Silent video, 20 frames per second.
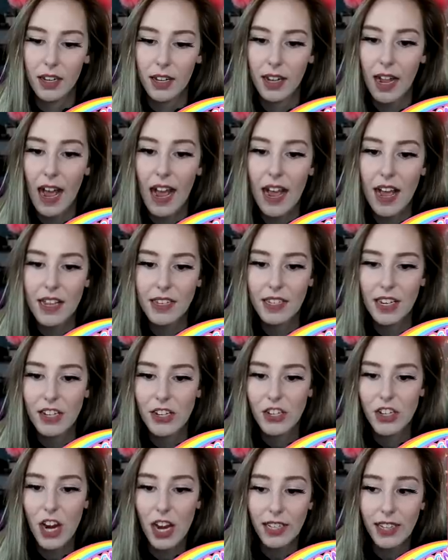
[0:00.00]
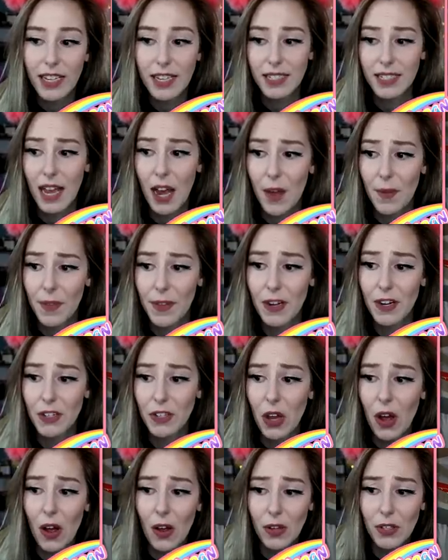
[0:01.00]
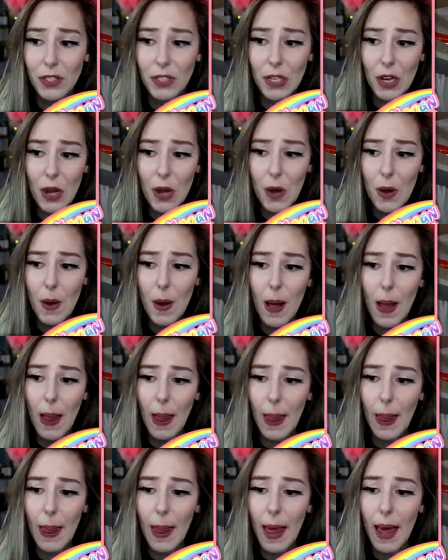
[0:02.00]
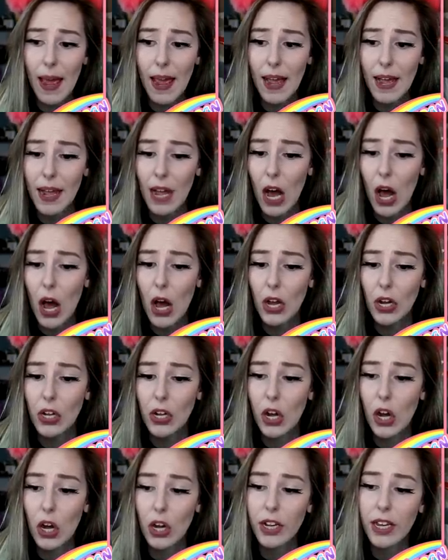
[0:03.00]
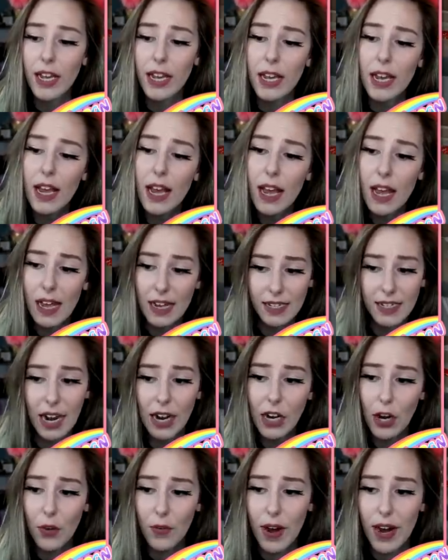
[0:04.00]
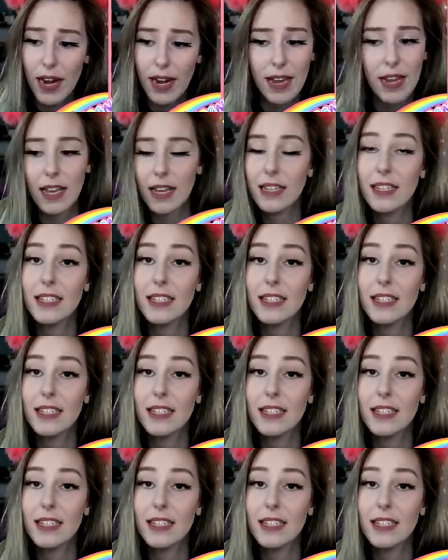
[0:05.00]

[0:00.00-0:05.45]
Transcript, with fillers: Guys, check this out. There's also like a cookie decorating